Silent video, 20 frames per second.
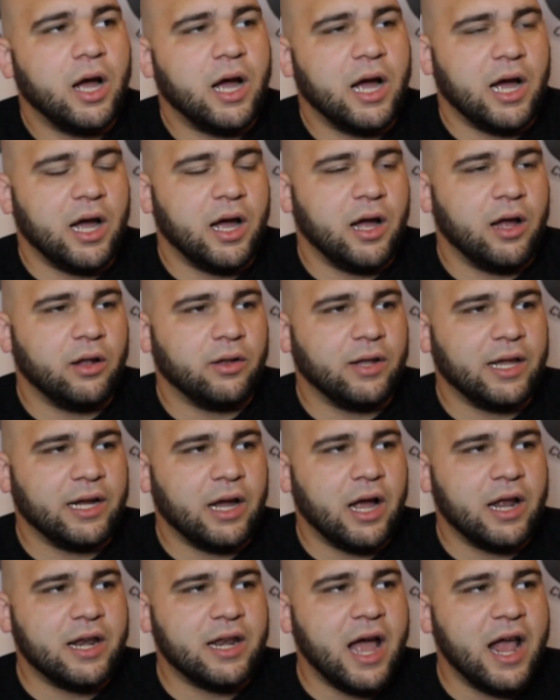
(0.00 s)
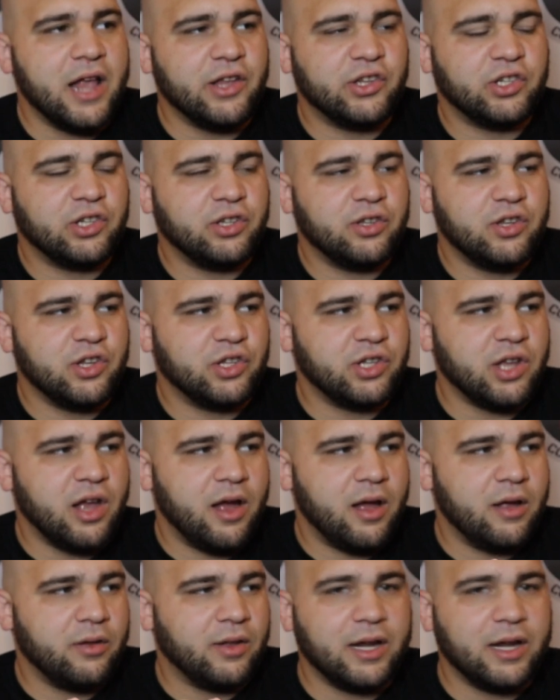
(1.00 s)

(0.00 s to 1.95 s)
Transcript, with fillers: uh, like a nice, just uh,